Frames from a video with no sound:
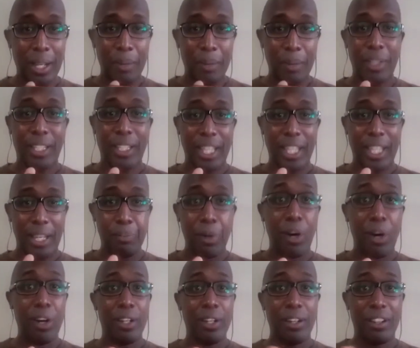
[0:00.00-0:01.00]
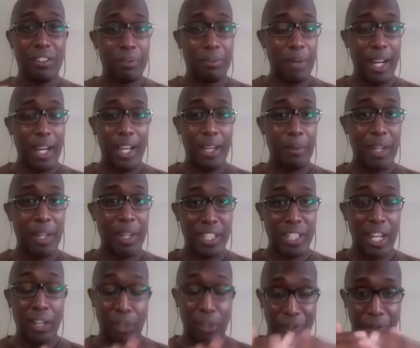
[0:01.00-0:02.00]
became part of my
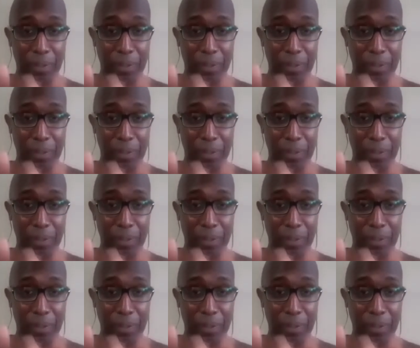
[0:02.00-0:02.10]
childhood.